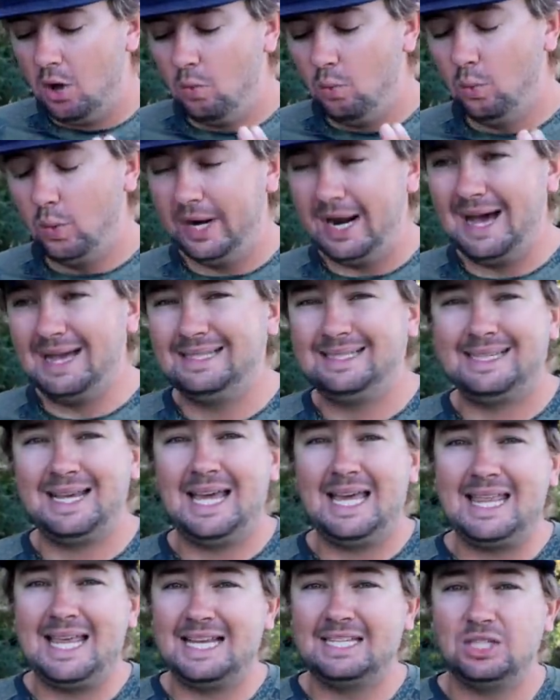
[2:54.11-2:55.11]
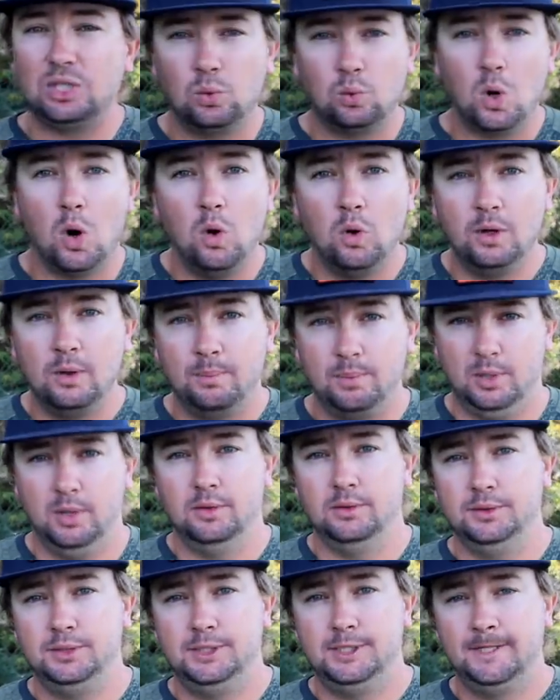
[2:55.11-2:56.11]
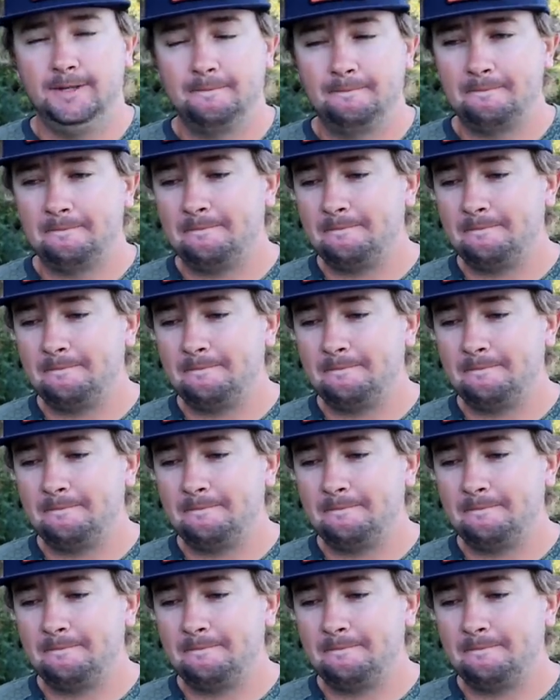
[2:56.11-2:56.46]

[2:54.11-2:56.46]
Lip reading: would I say that's the wrong approach?